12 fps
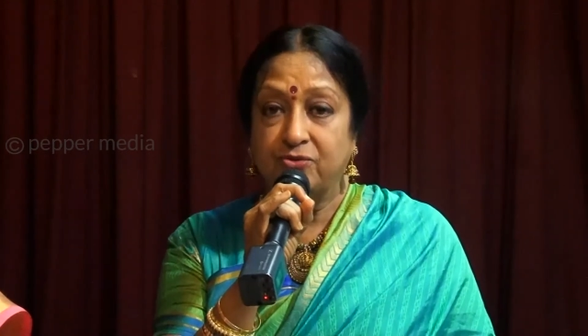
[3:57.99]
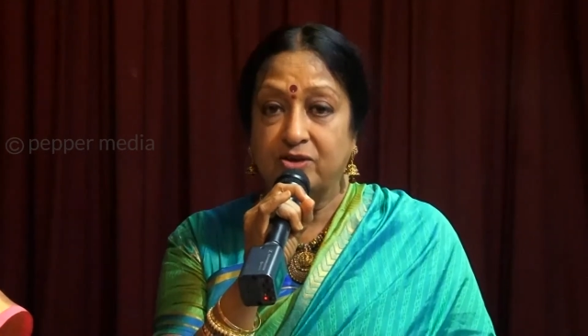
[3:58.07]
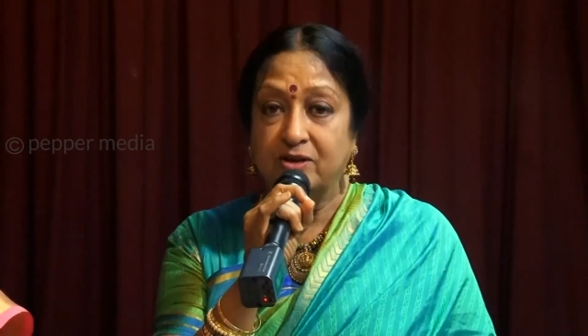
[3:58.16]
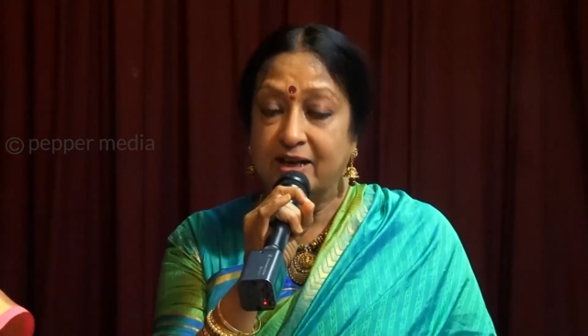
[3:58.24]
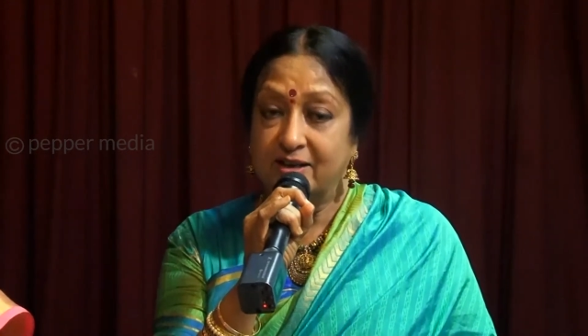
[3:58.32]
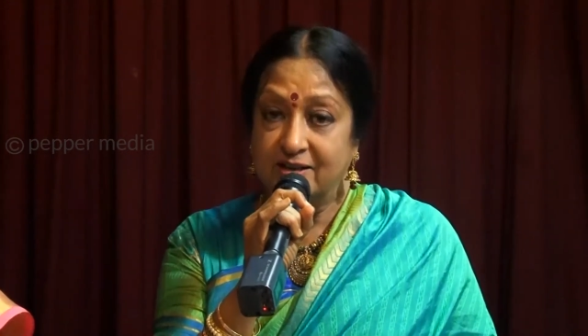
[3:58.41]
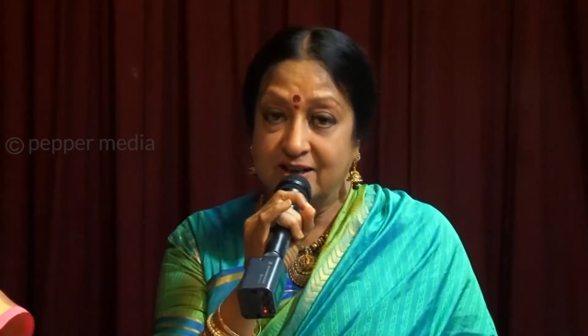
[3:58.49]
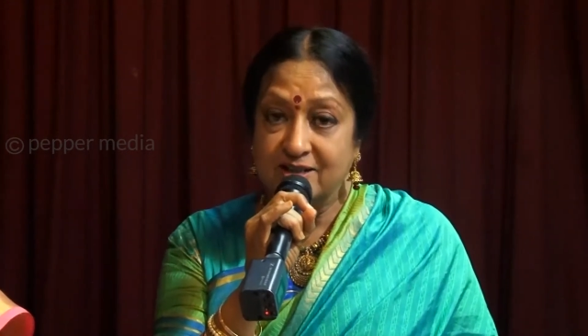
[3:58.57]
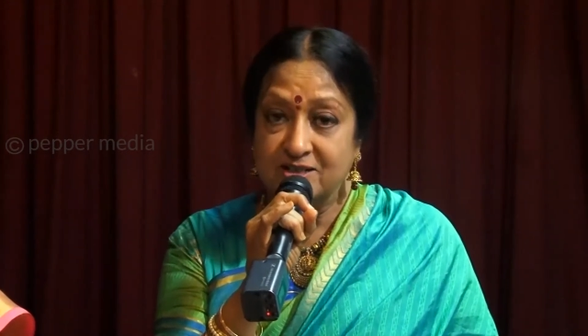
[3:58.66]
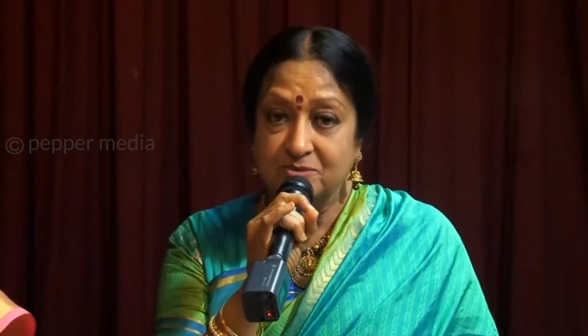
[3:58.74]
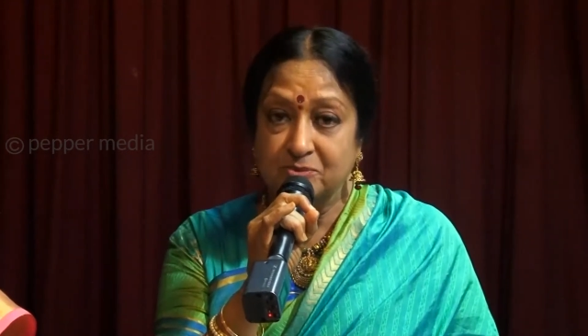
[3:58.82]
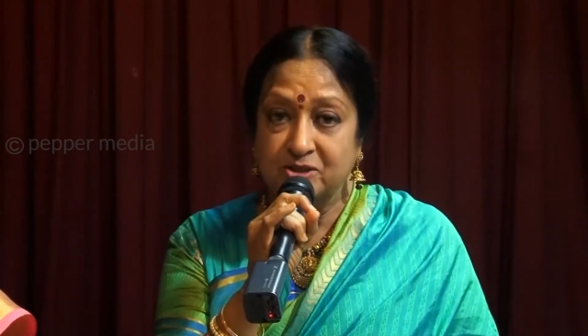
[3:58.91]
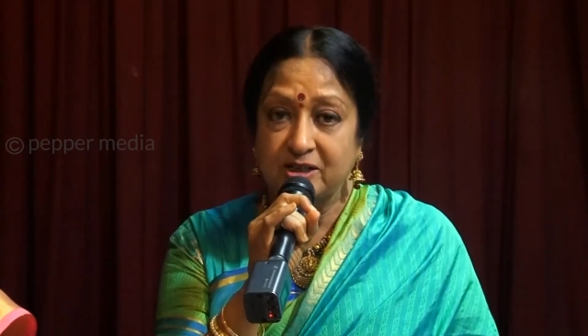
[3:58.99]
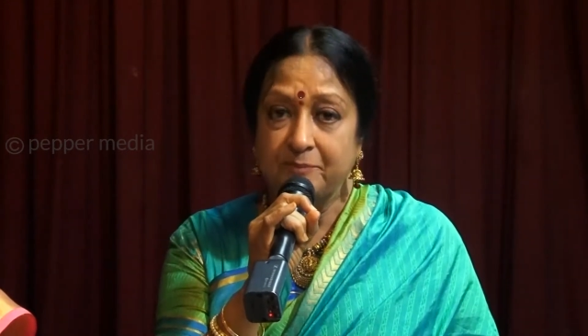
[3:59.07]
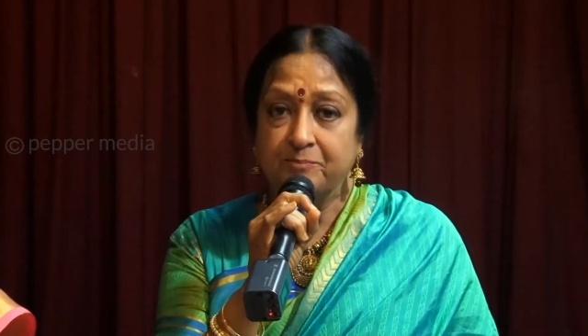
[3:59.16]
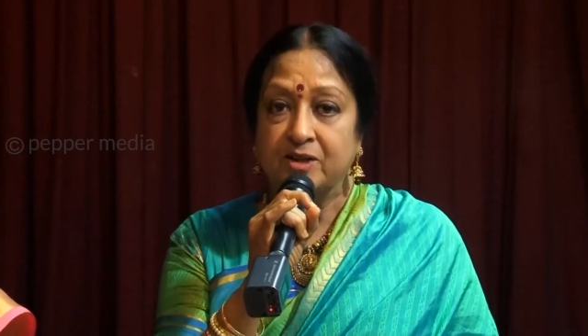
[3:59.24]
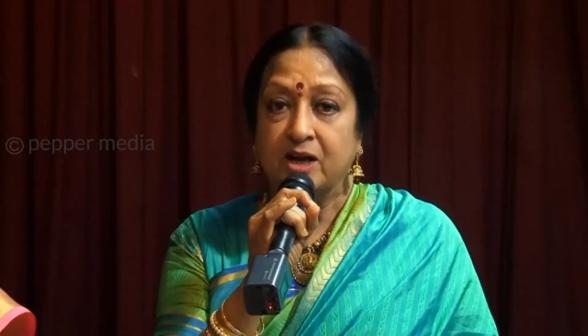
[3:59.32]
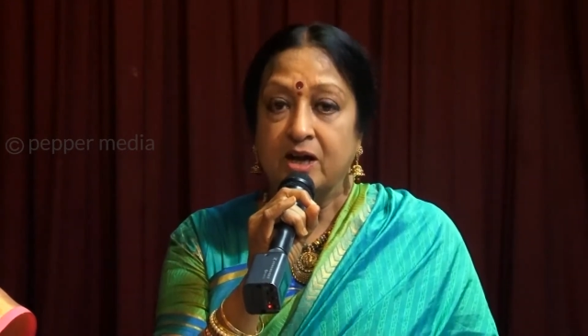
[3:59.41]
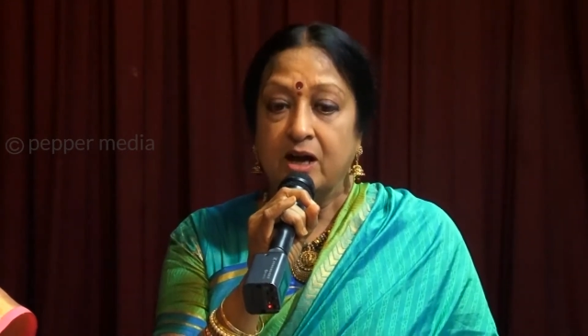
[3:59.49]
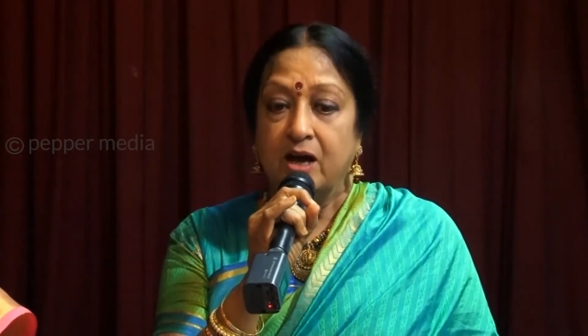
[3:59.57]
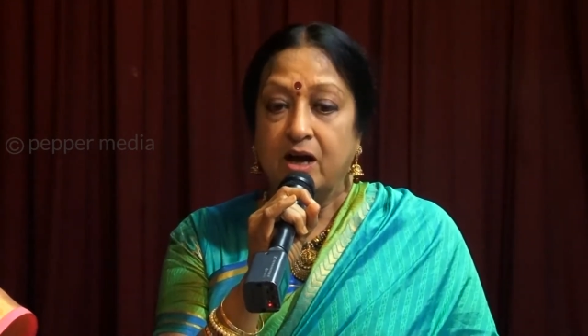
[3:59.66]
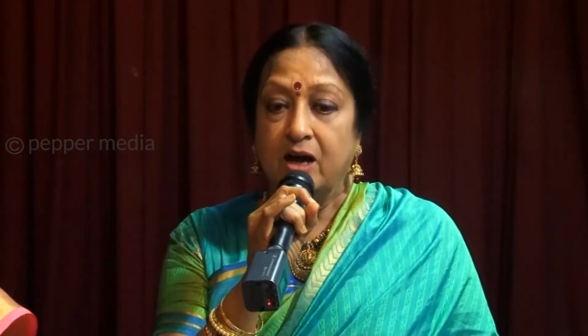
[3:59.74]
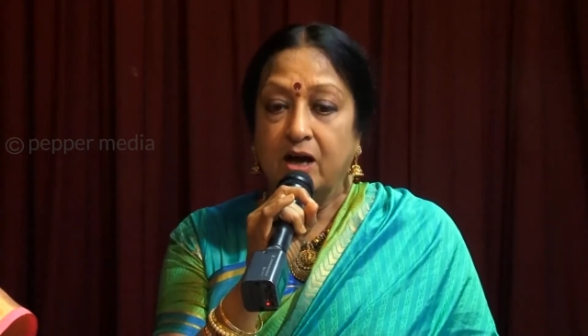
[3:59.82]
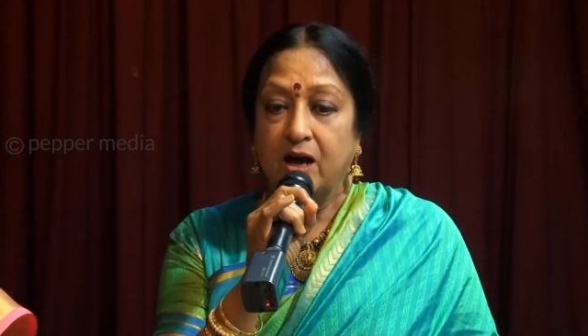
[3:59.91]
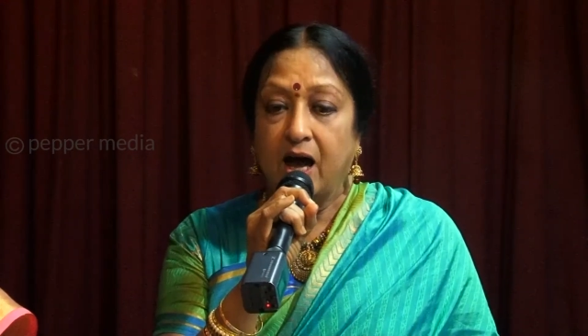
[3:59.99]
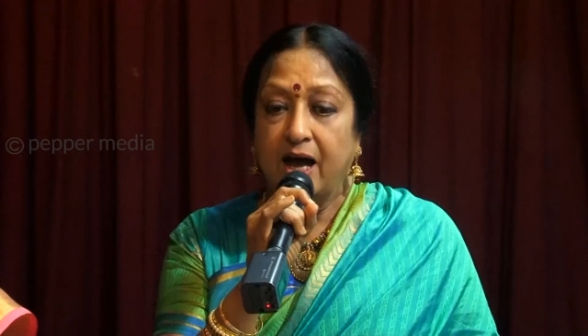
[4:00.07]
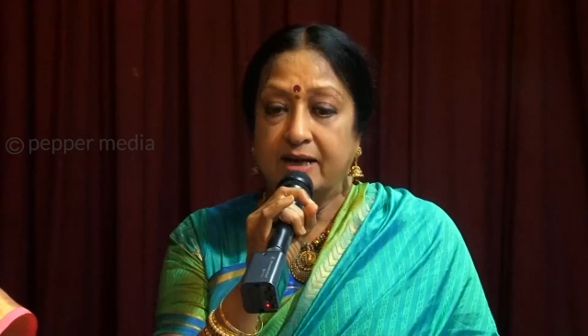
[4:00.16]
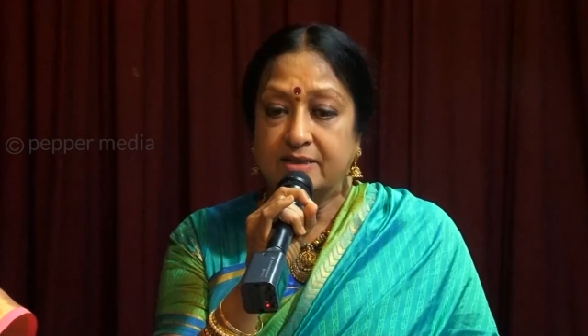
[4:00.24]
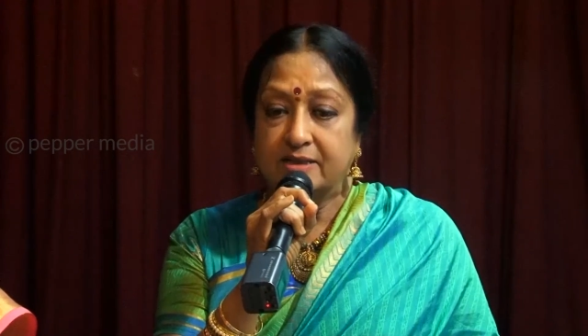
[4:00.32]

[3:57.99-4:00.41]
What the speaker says: Nataraja Muni at